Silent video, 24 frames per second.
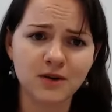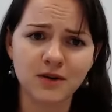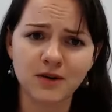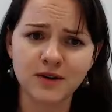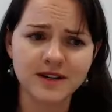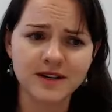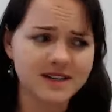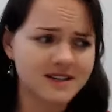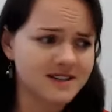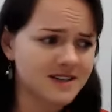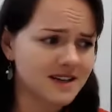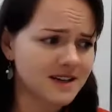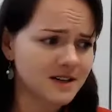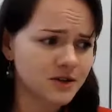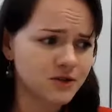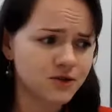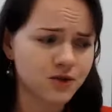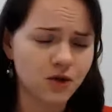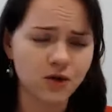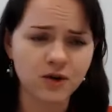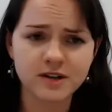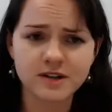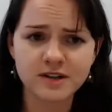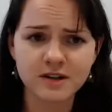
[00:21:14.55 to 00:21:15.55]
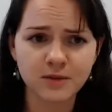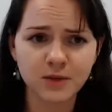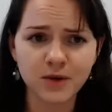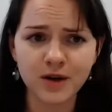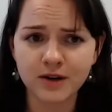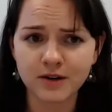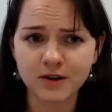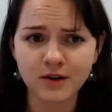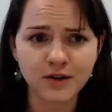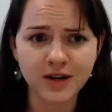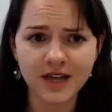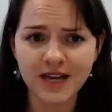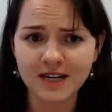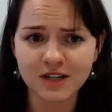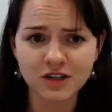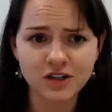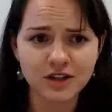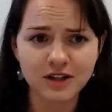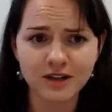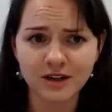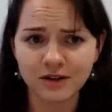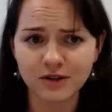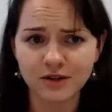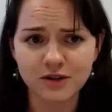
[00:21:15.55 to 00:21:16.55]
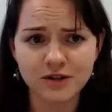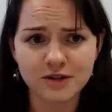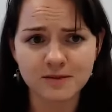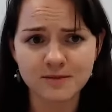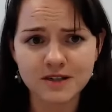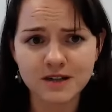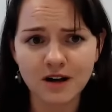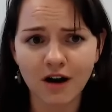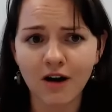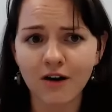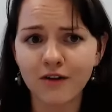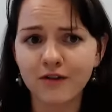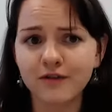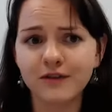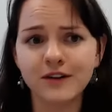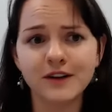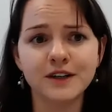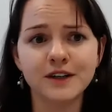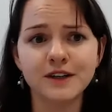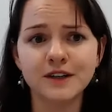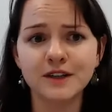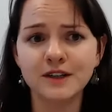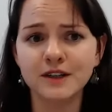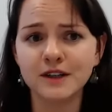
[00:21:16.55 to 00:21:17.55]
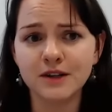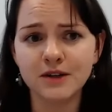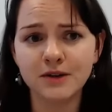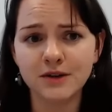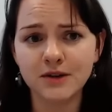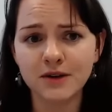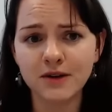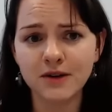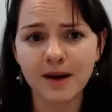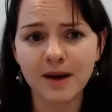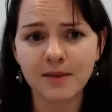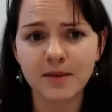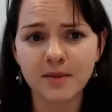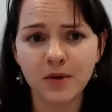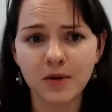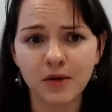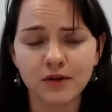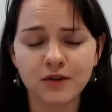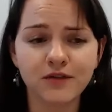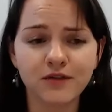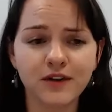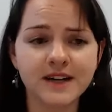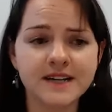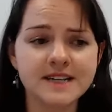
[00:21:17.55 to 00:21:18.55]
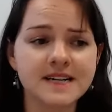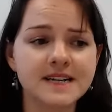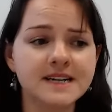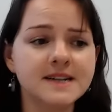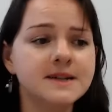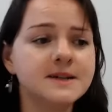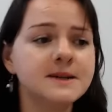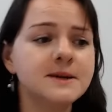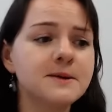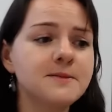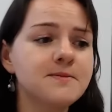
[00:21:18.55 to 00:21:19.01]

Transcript: or it's in a drawer somewhere in your kitchen under some stuff and, you know, you can't be bothered to find it,